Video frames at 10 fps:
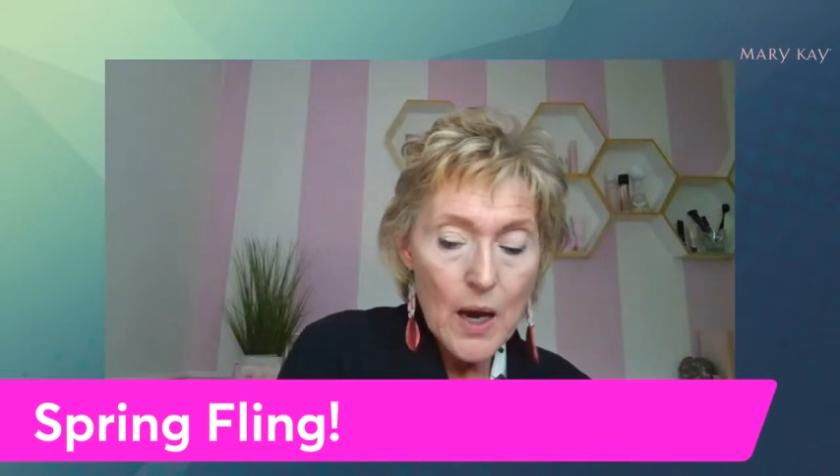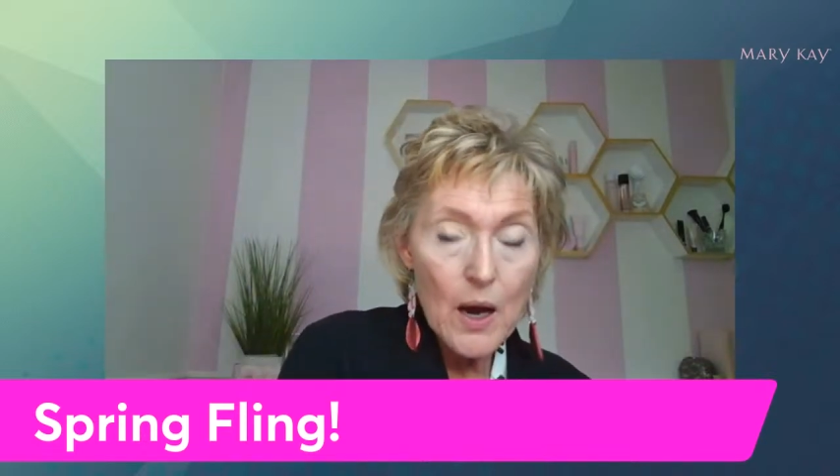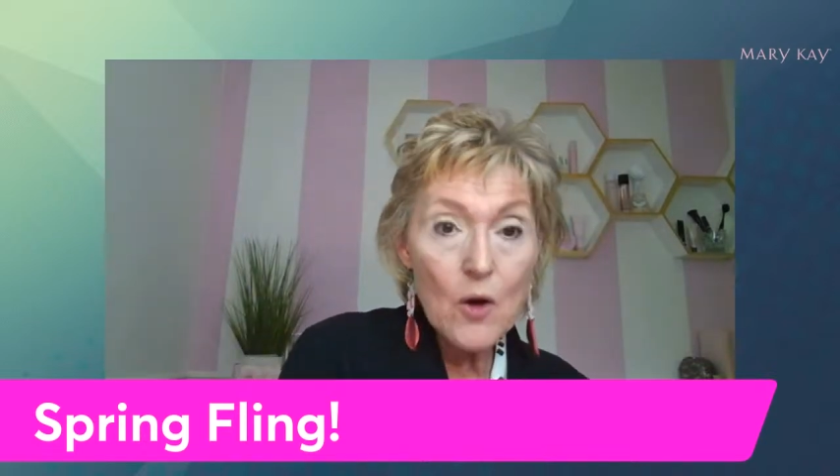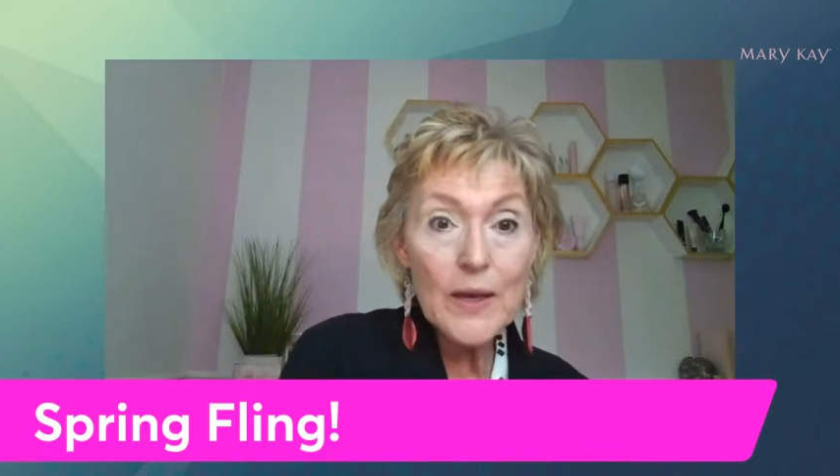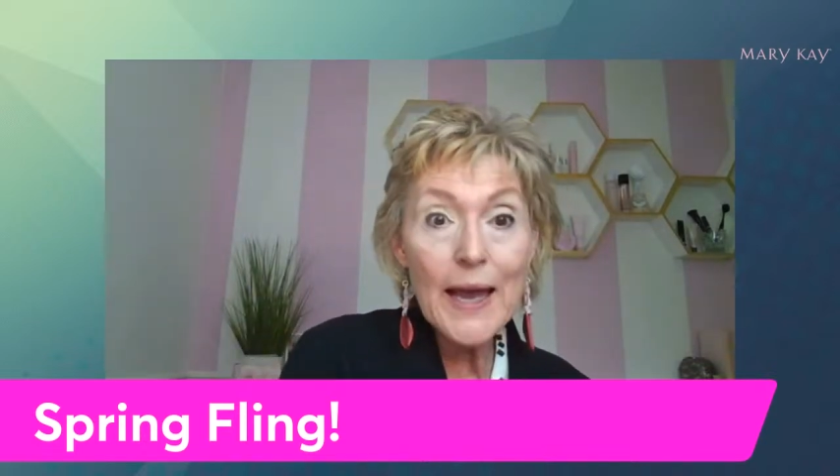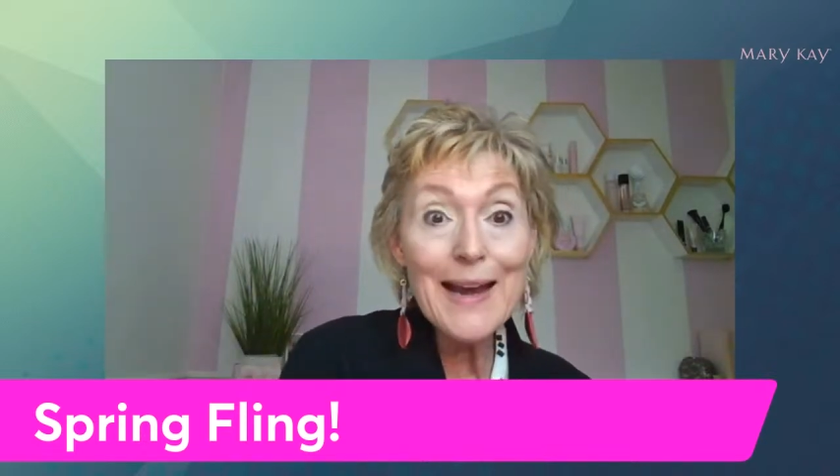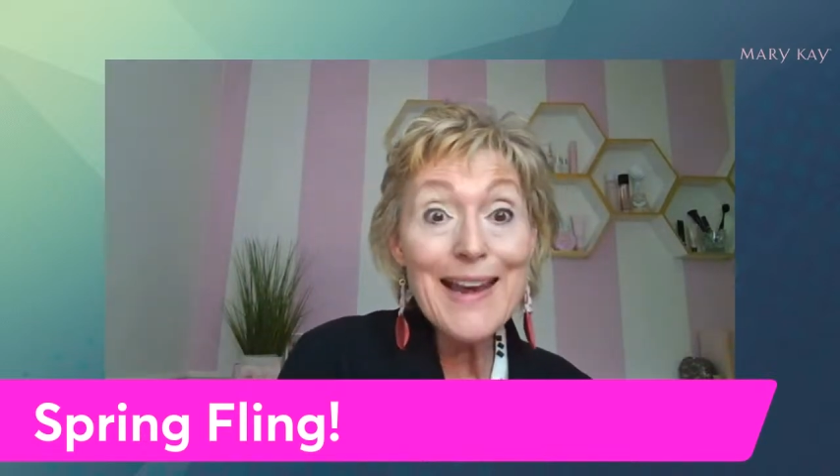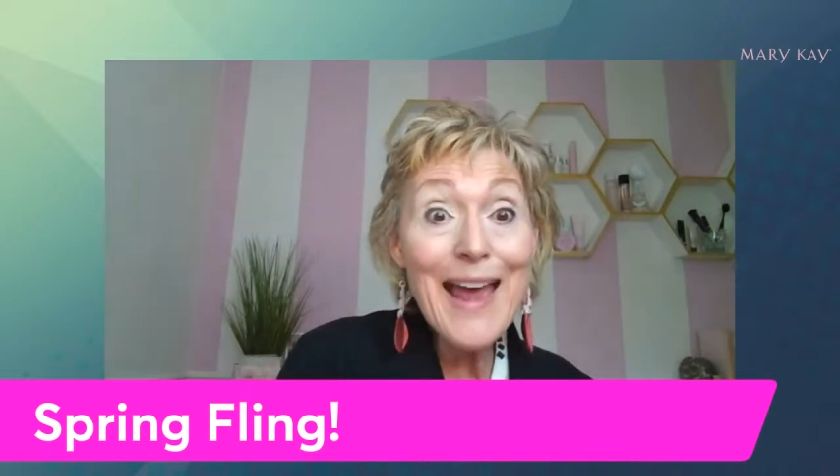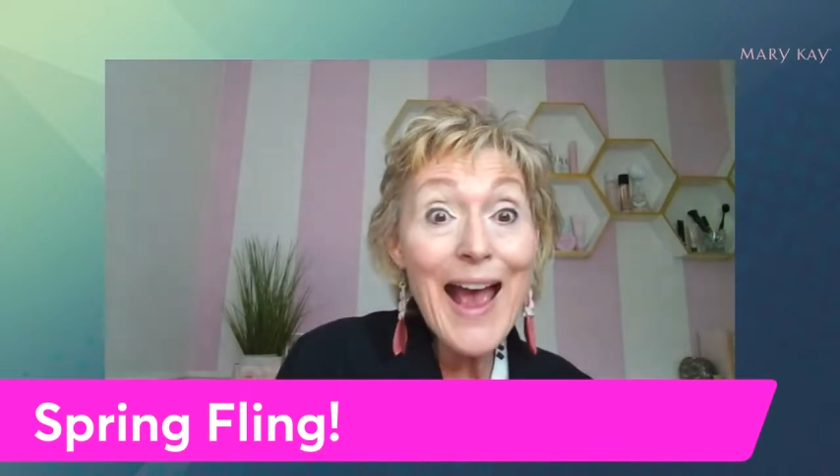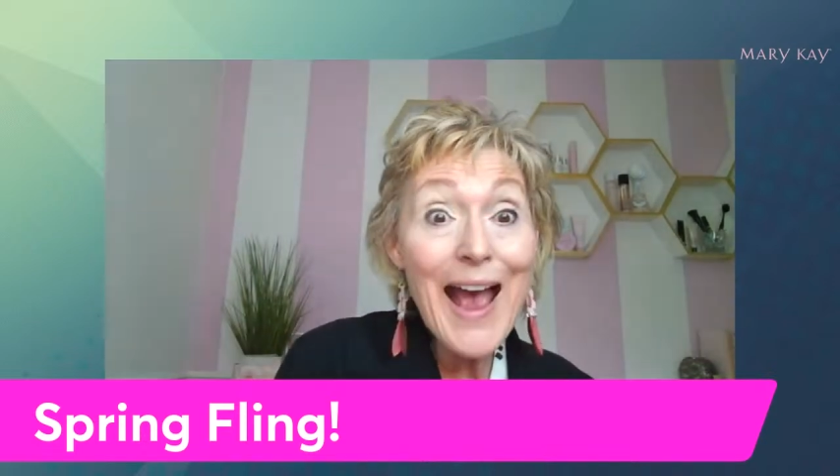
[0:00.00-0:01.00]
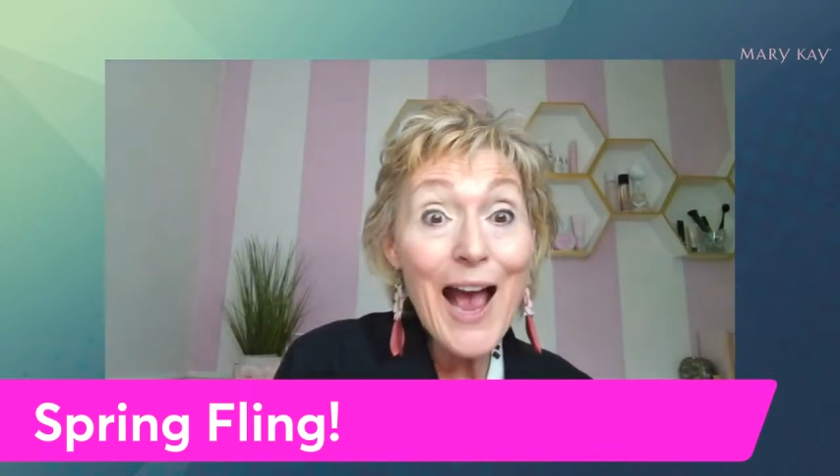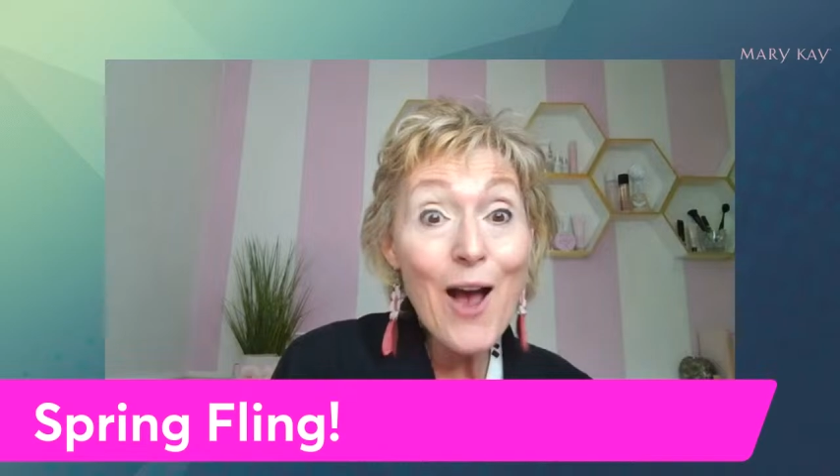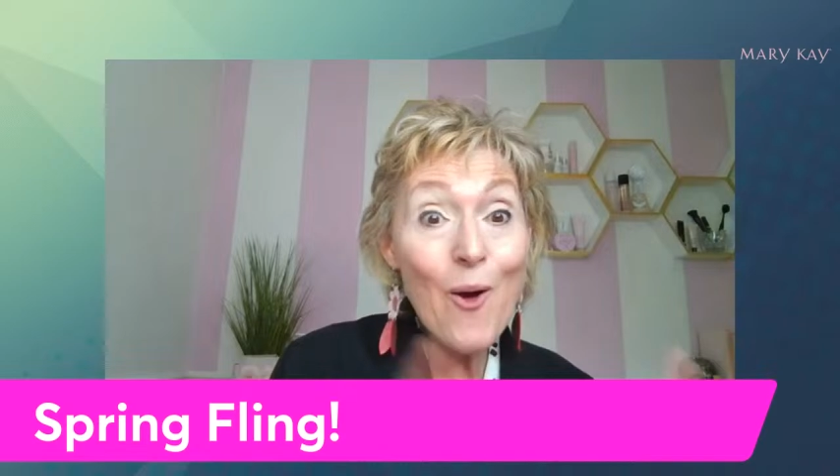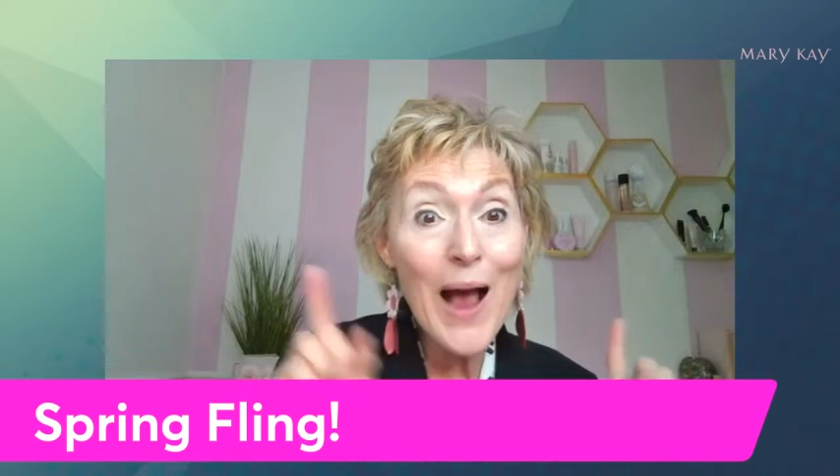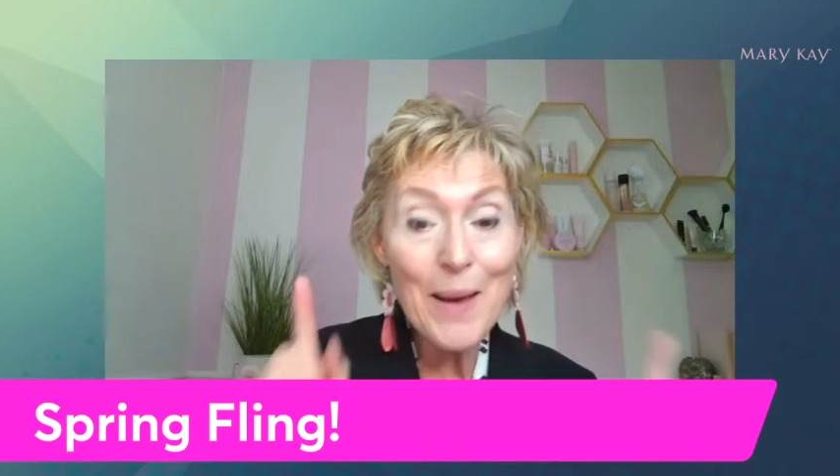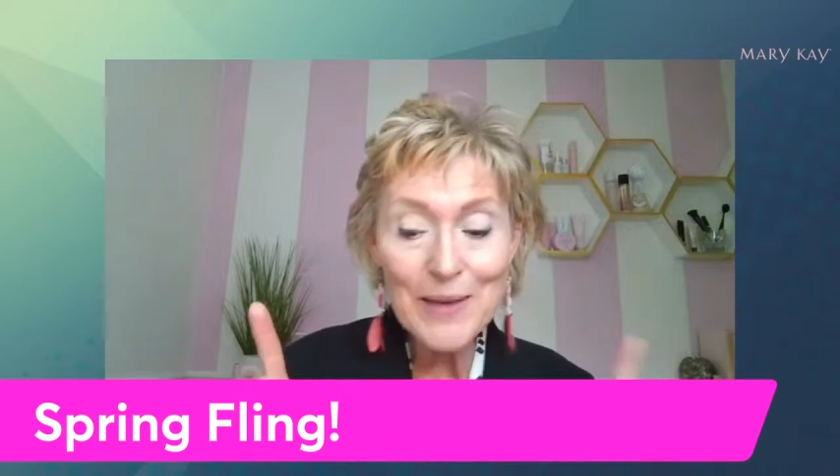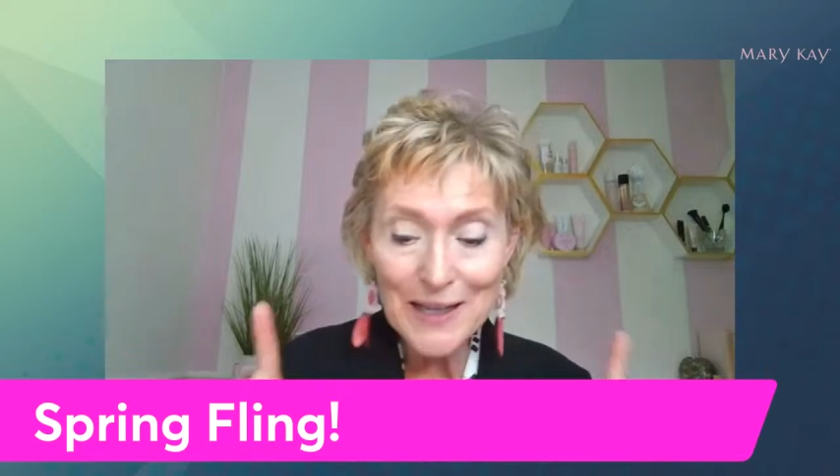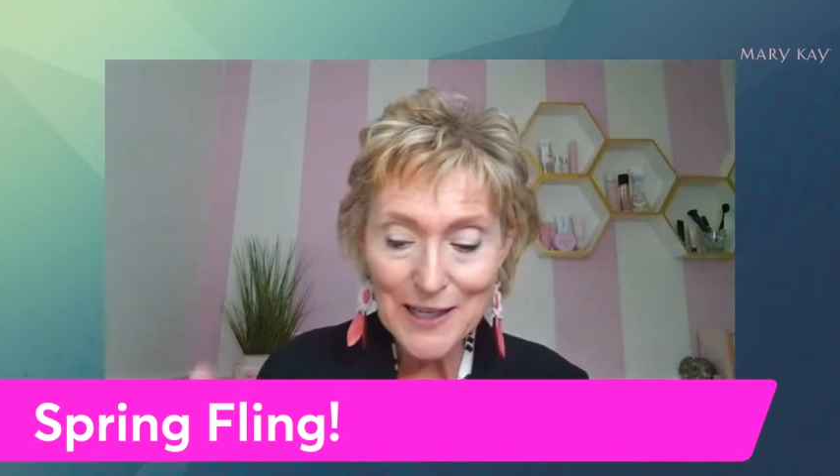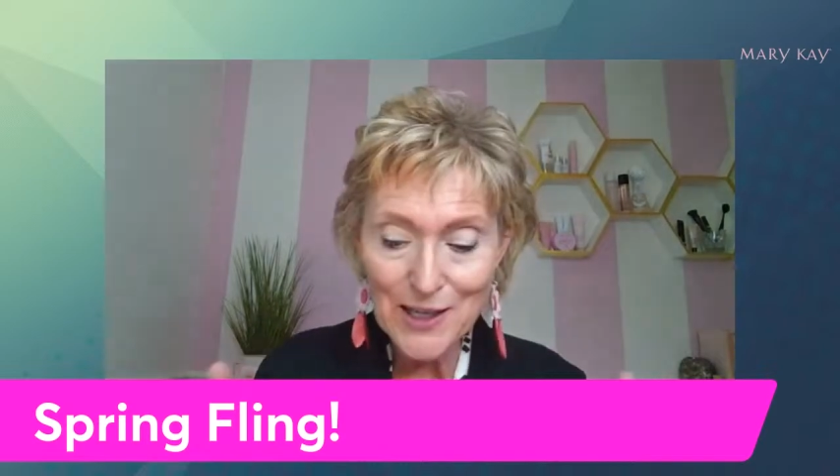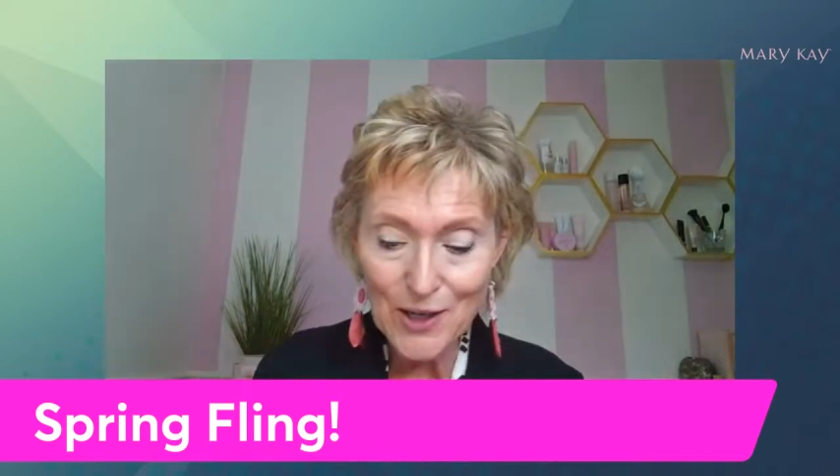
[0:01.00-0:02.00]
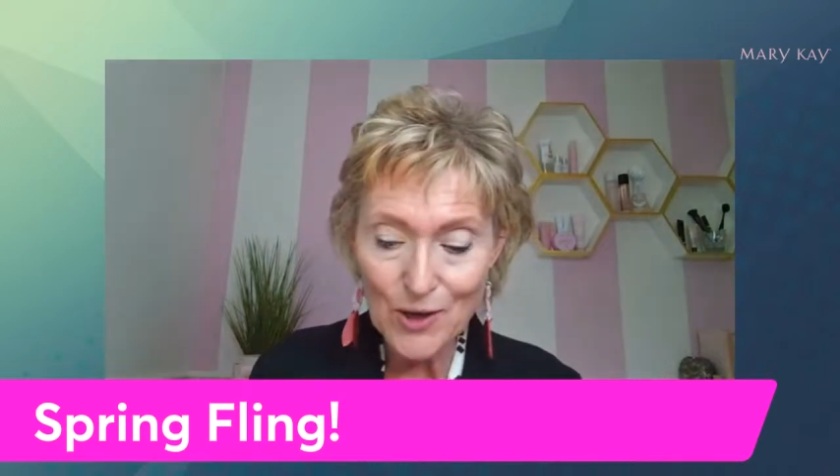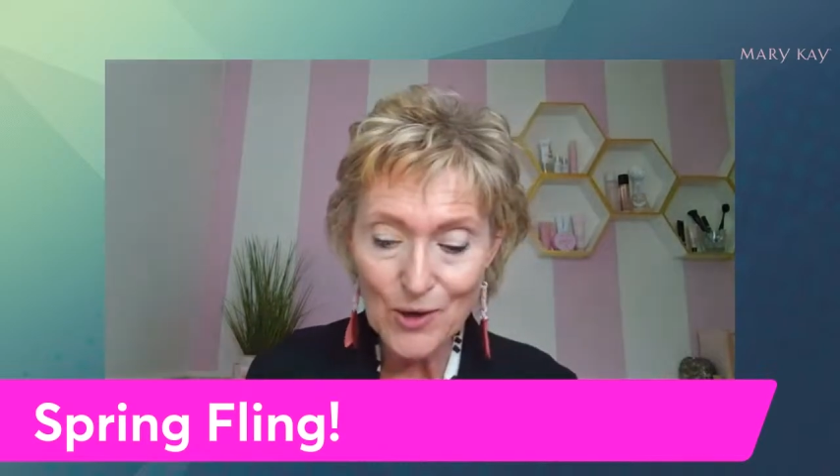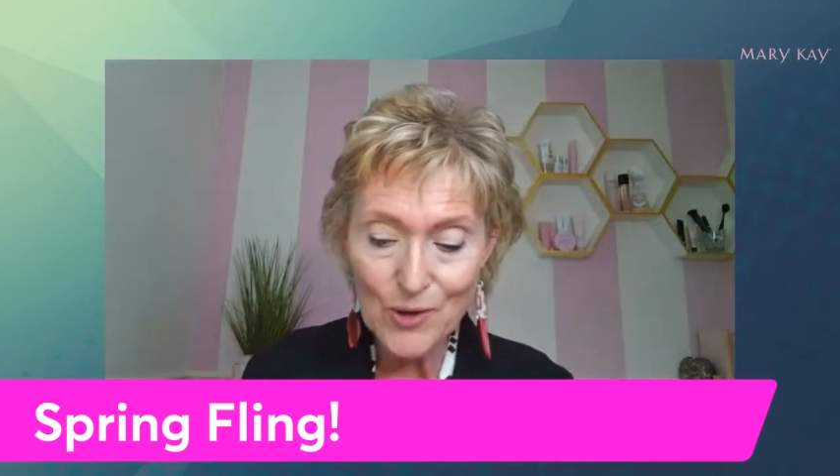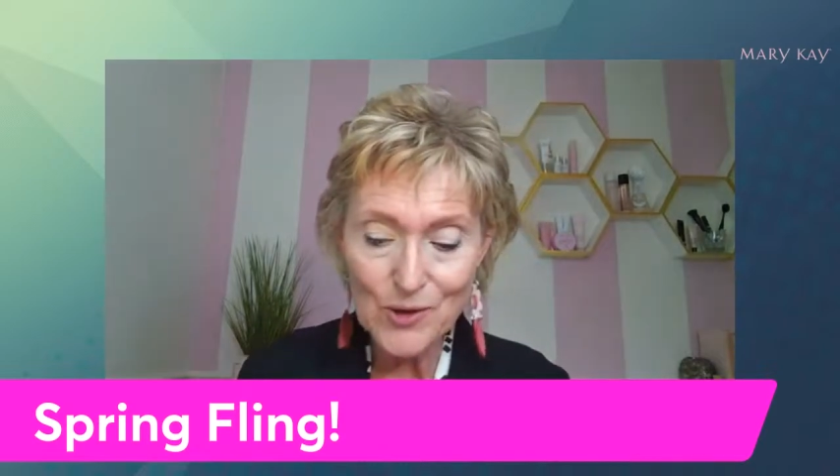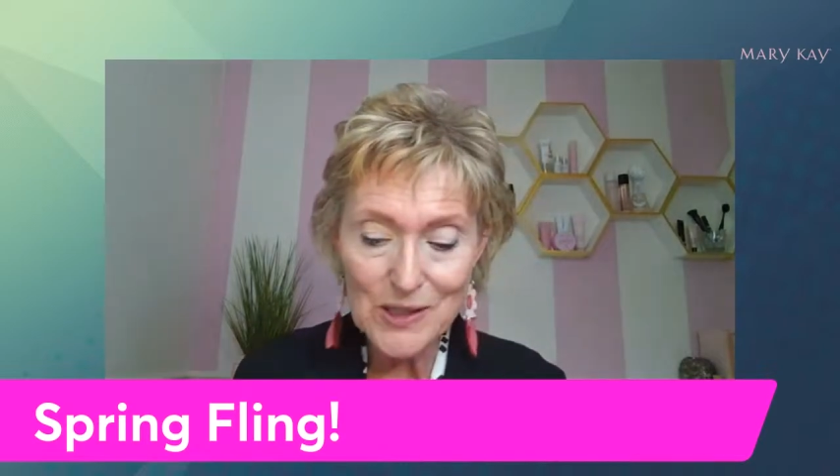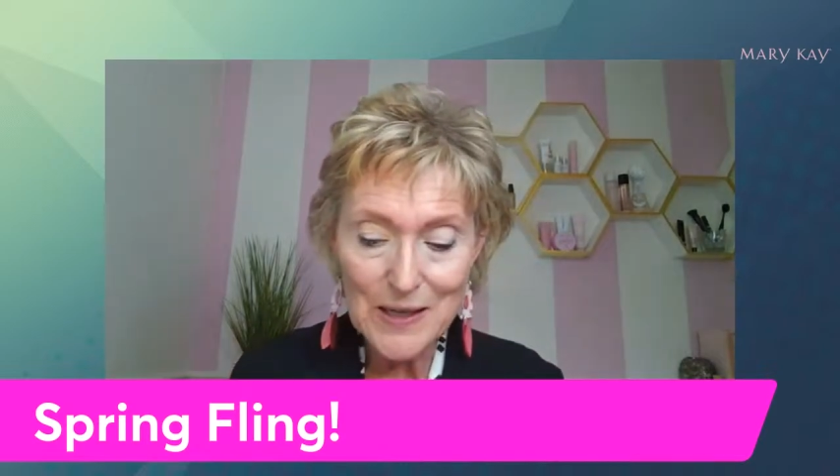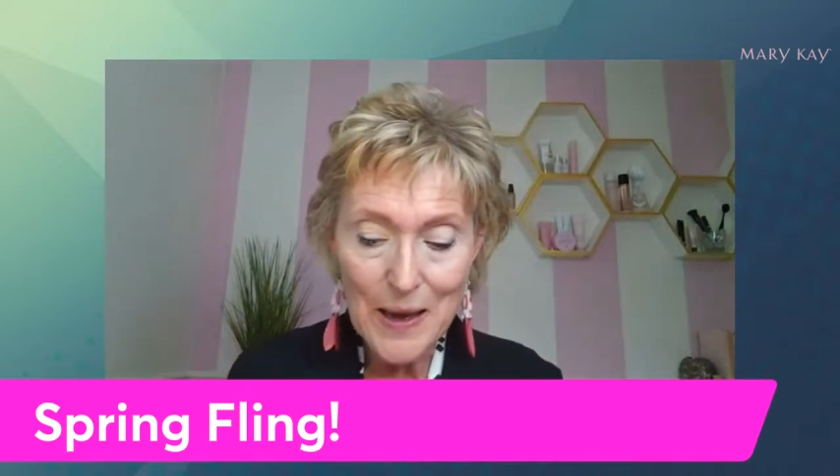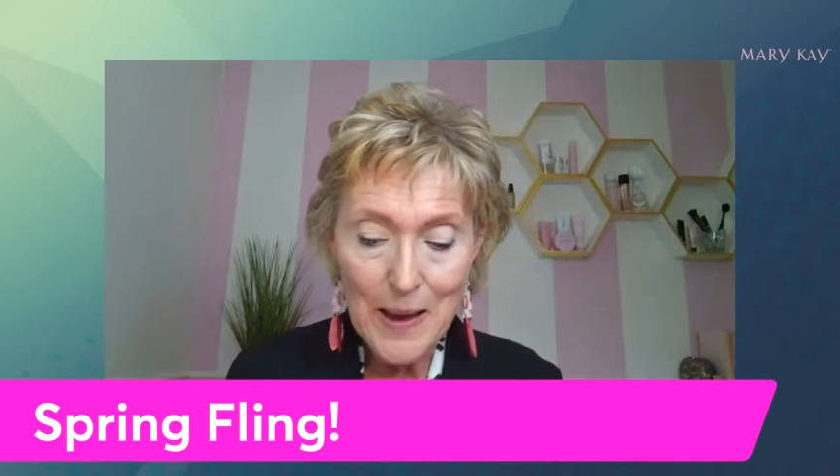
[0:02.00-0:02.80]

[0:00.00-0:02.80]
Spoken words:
Okay, now I'm going to use